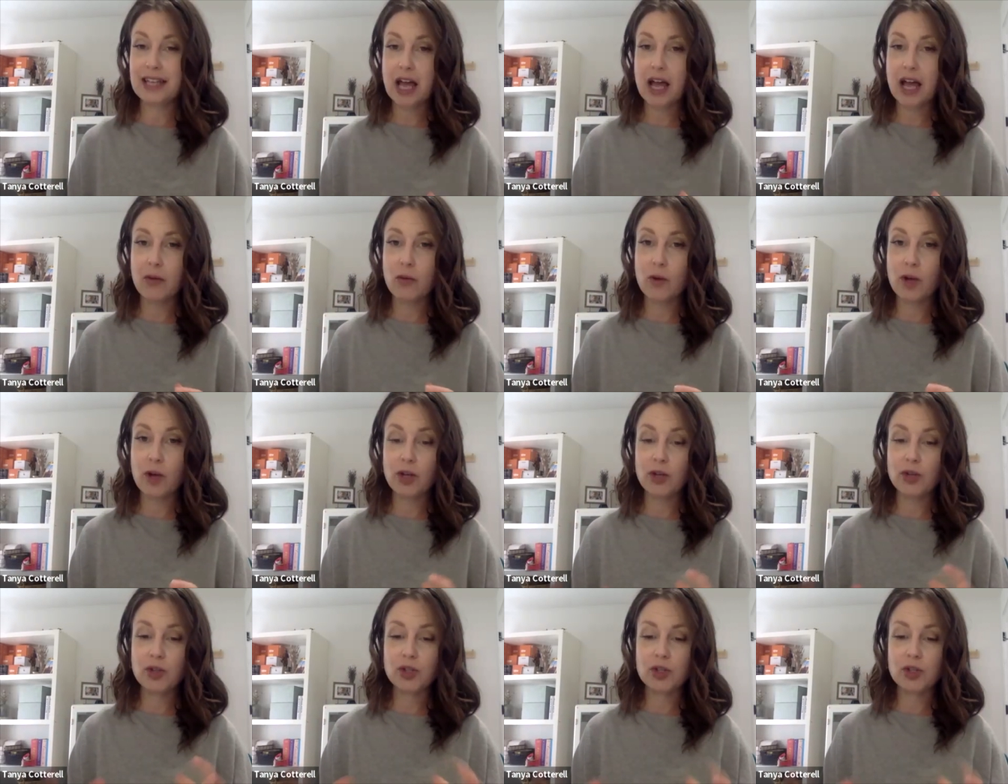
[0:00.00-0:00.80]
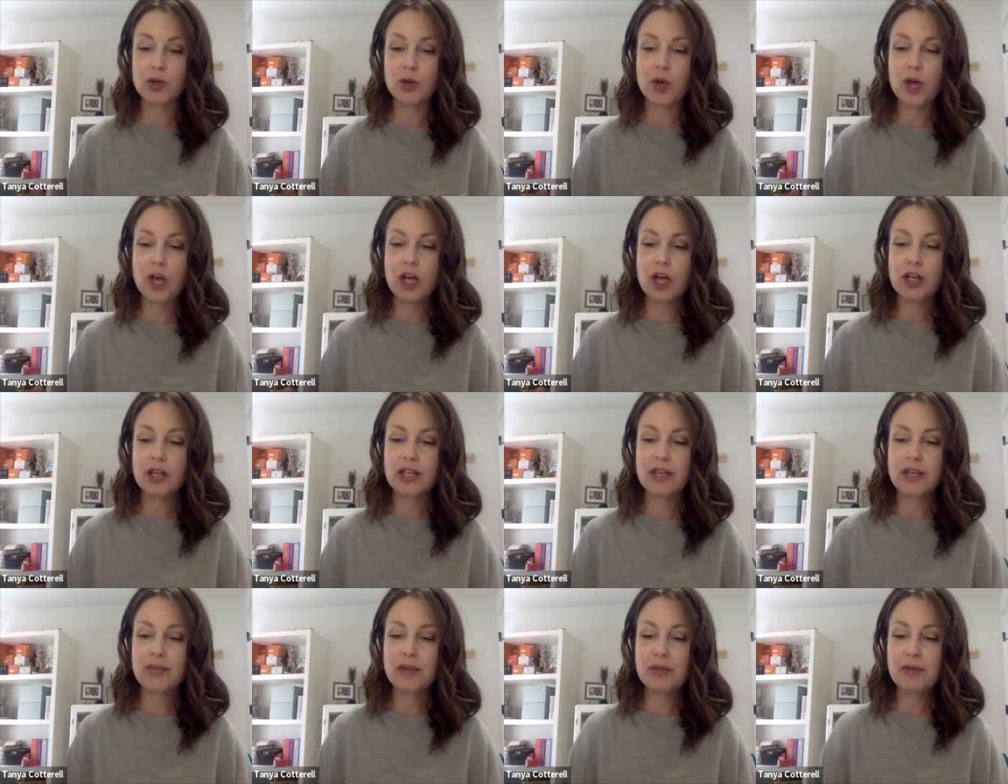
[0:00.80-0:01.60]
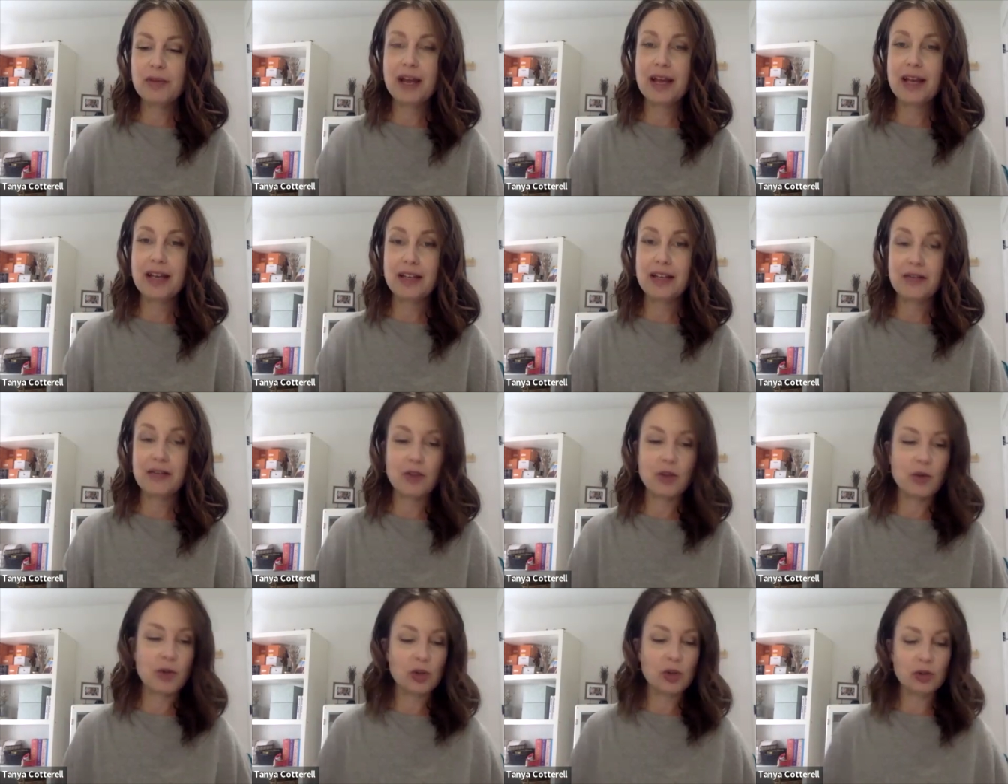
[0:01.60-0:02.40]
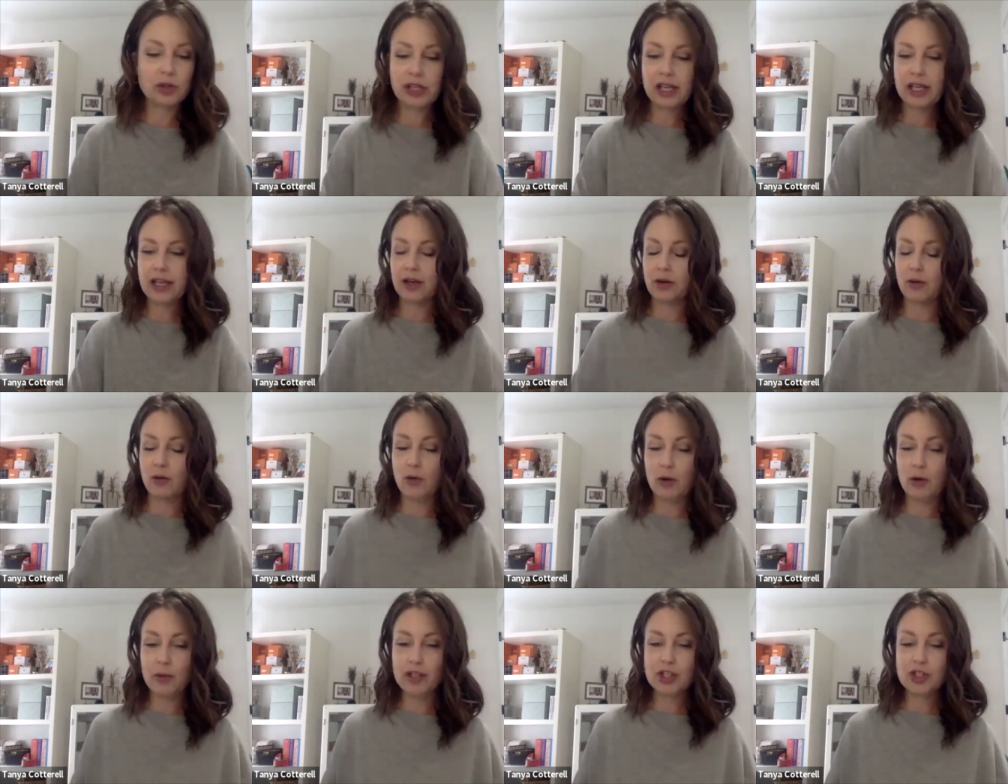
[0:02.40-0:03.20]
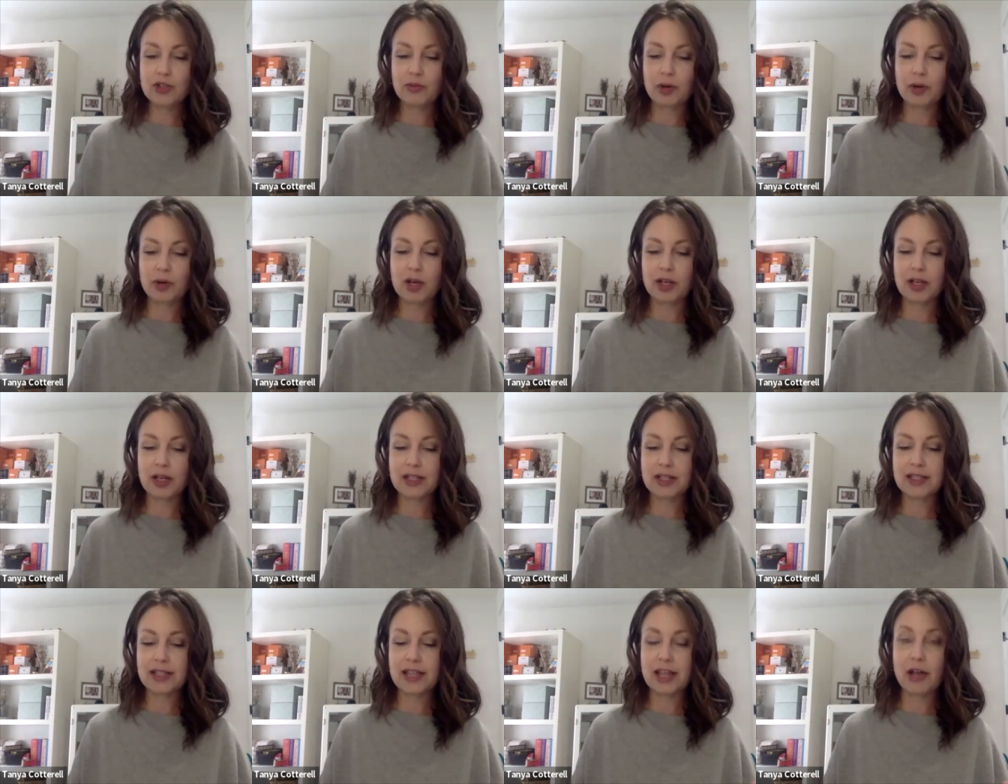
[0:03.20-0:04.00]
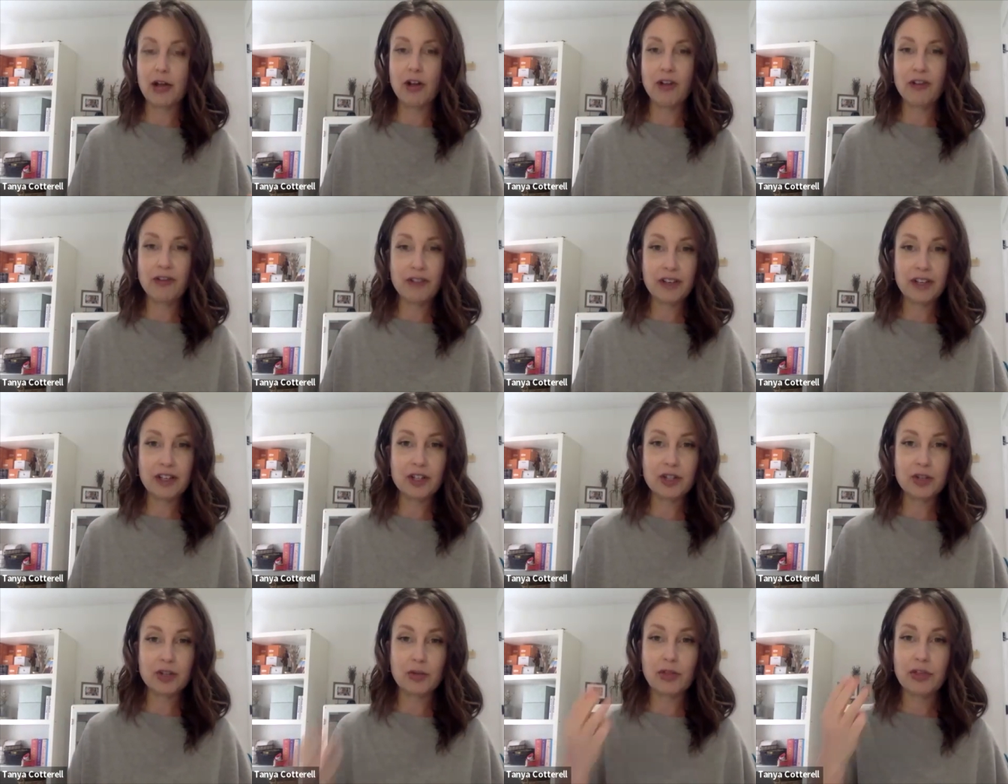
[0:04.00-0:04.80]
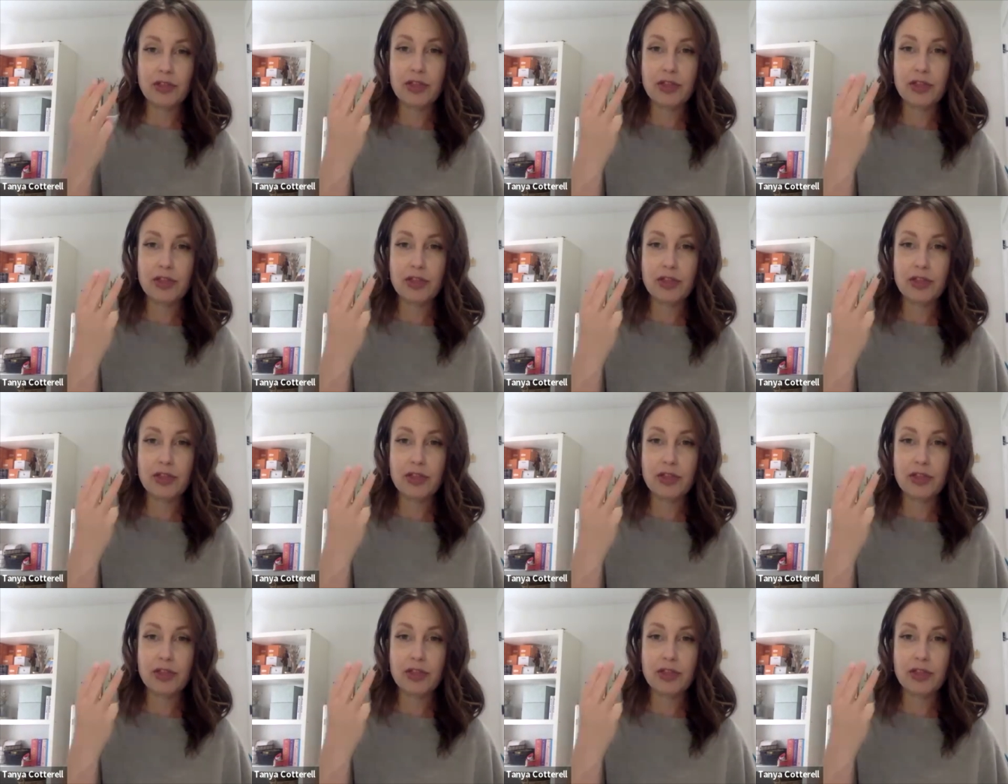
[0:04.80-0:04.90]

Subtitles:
I want you to keep in mind, even though you're looking at a whole bunch of products, they all fit into